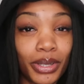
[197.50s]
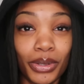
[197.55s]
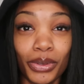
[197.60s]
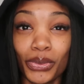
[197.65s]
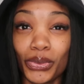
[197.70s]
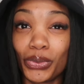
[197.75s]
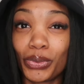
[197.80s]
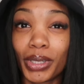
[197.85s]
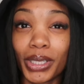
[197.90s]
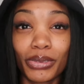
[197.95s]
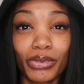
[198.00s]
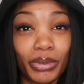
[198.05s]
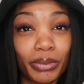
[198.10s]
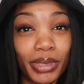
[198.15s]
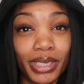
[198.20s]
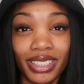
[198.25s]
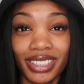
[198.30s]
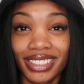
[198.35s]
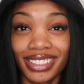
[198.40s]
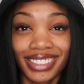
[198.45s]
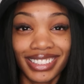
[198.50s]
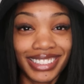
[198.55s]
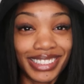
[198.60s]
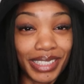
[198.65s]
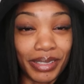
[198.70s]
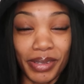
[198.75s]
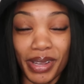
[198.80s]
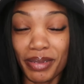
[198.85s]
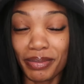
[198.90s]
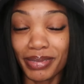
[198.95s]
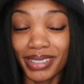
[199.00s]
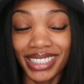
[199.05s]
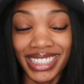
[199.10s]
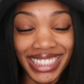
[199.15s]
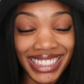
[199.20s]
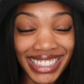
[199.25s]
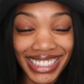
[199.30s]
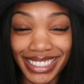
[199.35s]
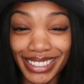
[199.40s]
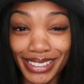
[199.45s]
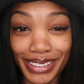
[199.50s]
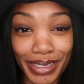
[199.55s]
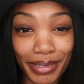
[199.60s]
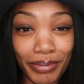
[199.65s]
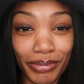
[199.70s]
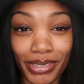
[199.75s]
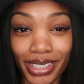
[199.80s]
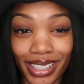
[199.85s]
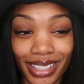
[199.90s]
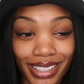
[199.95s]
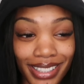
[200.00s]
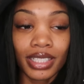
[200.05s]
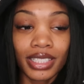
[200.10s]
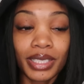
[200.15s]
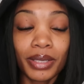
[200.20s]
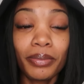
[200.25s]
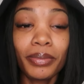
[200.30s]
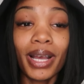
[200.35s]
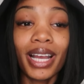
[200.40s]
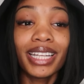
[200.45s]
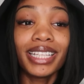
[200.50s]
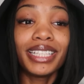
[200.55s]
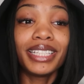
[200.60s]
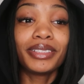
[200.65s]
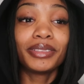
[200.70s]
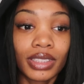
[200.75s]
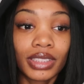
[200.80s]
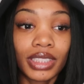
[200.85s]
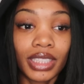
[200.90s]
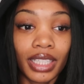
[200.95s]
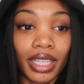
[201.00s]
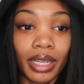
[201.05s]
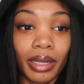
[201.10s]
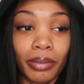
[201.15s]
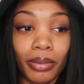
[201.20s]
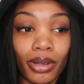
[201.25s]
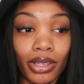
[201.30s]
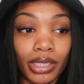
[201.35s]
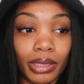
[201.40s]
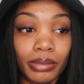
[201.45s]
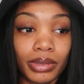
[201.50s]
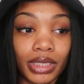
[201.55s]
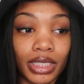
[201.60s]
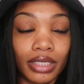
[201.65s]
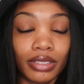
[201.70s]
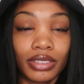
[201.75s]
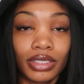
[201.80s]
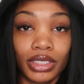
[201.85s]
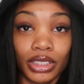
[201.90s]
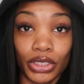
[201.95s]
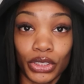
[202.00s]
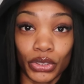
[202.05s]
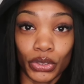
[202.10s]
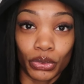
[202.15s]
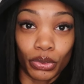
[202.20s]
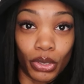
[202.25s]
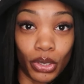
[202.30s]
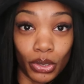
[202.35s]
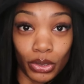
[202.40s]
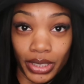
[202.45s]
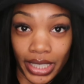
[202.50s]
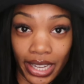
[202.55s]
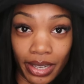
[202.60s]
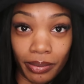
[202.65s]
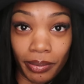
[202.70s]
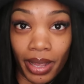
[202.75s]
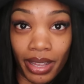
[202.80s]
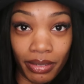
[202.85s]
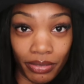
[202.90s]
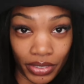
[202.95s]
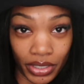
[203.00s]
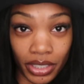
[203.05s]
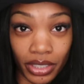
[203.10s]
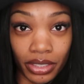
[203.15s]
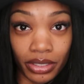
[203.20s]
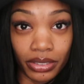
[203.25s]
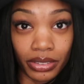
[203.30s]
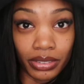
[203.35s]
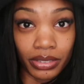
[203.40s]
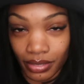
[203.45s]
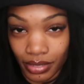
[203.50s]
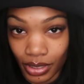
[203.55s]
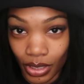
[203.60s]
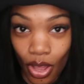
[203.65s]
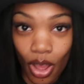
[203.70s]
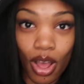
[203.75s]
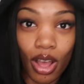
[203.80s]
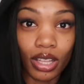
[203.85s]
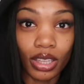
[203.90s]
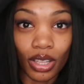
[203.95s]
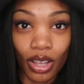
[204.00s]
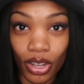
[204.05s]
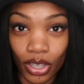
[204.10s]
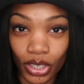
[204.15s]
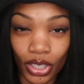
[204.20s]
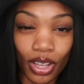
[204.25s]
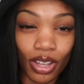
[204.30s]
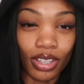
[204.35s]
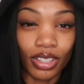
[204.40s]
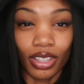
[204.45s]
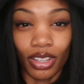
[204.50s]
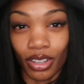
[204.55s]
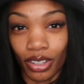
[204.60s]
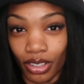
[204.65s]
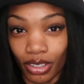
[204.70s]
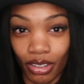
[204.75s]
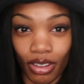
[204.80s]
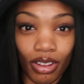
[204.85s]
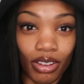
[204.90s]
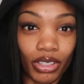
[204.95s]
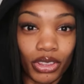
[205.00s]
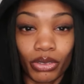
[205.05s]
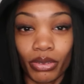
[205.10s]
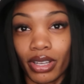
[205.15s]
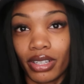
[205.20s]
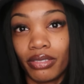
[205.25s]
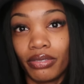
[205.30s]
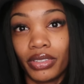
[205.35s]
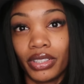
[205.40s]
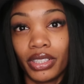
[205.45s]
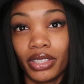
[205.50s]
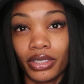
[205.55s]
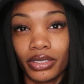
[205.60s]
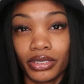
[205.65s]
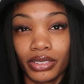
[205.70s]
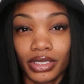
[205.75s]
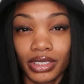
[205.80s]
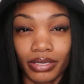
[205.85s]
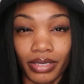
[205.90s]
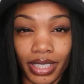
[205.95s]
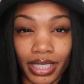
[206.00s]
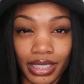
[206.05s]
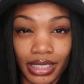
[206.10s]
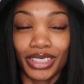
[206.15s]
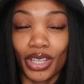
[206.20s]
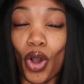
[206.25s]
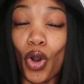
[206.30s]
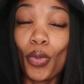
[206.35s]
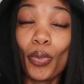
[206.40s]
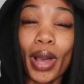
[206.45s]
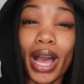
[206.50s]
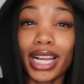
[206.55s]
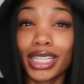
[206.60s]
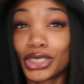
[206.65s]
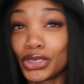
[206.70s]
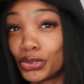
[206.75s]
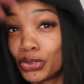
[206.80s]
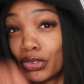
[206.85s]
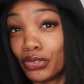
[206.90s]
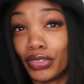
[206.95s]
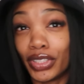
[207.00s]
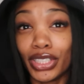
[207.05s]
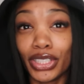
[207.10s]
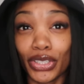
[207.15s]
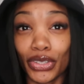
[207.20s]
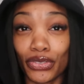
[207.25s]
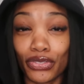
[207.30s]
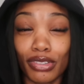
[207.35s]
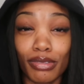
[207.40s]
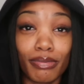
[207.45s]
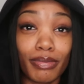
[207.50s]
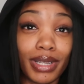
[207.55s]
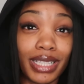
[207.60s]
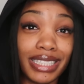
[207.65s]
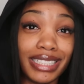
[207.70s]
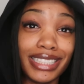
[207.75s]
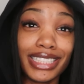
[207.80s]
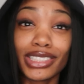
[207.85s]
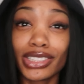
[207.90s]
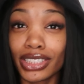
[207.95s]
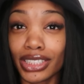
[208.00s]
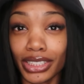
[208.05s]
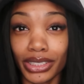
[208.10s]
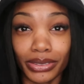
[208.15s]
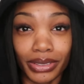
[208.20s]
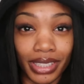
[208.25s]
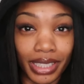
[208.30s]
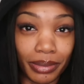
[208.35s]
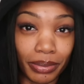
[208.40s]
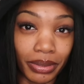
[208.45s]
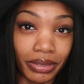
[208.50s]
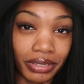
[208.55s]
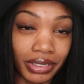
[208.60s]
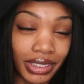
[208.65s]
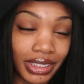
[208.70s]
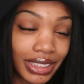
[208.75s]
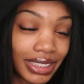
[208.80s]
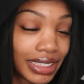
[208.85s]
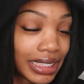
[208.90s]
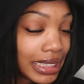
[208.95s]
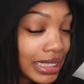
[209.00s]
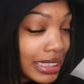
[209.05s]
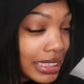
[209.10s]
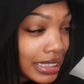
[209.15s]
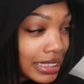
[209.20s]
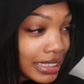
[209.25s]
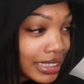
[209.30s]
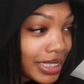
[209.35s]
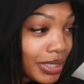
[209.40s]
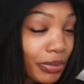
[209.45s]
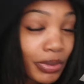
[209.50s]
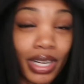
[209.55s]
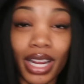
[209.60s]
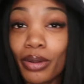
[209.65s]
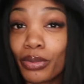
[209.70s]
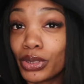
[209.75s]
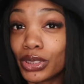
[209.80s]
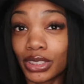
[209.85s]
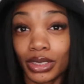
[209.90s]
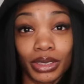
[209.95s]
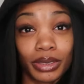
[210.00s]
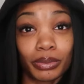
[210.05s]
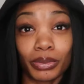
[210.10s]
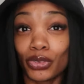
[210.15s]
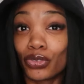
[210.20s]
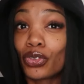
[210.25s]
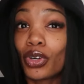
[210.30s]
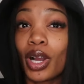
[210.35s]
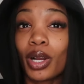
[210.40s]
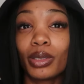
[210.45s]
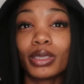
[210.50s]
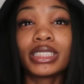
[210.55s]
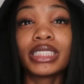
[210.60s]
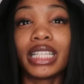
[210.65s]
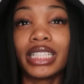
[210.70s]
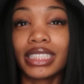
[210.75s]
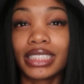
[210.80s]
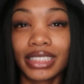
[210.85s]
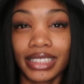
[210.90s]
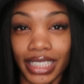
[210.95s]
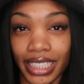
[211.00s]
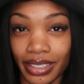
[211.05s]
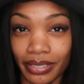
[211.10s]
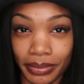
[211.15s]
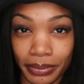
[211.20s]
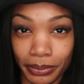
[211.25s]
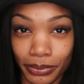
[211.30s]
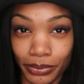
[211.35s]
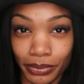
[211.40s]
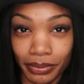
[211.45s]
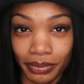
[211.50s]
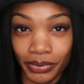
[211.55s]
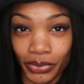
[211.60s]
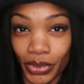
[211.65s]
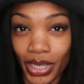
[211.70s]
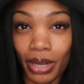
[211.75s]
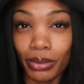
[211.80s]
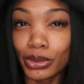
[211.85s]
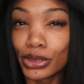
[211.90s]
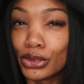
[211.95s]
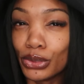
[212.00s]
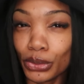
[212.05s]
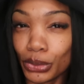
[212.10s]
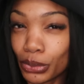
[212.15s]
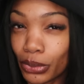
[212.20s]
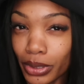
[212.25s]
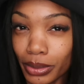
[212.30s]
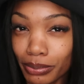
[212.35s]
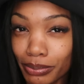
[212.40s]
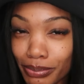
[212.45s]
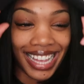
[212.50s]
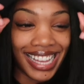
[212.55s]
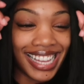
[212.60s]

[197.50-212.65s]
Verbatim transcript: work with me here because I'm, I'm, getting somewhere. Somebody took it upon themselves to scroll down my video, long, long, long, long, long thread of videos, right? Go back to a video from a year ago that I posted when I was before I was like say, when I was lukewarm.